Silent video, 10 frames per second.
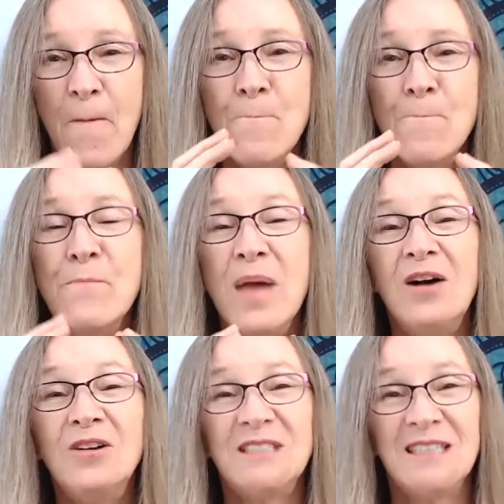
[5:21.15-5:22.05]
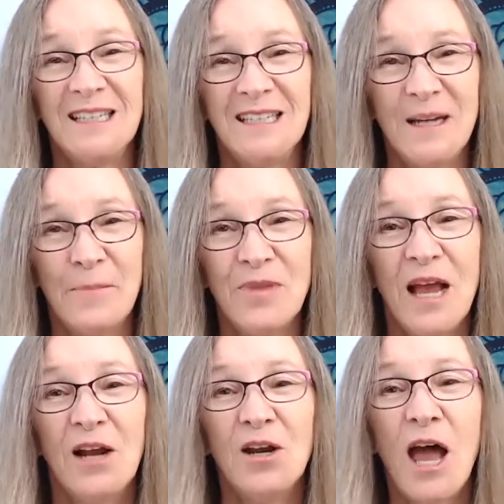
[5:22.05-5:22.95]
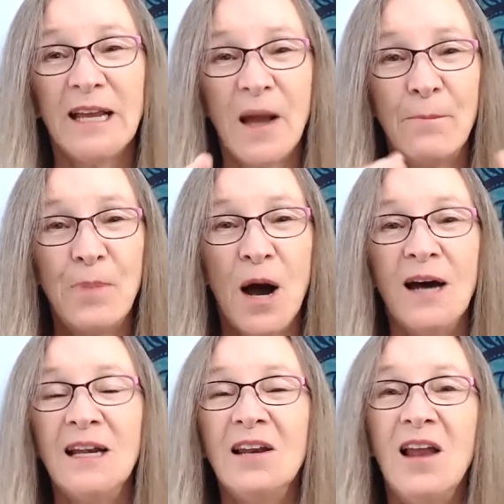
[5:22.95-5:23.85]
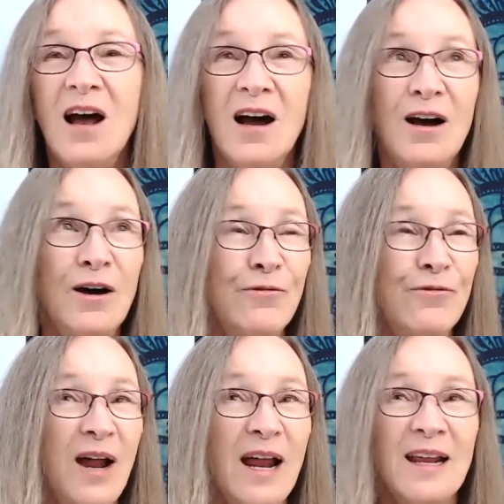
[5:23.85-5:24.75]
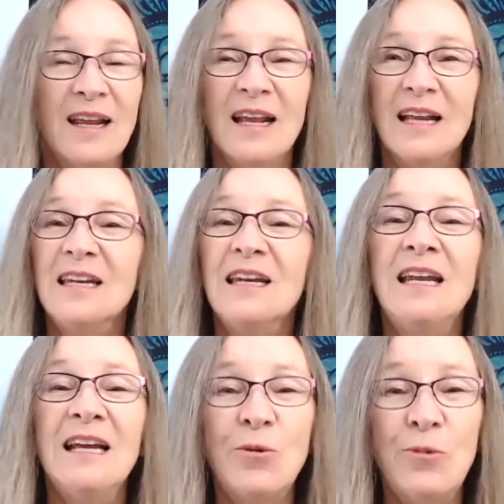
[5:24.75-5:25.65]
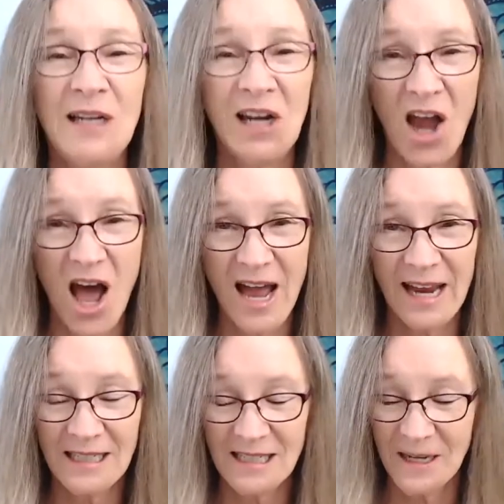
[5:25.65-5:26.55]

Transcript: melted like a puddle of liquid light.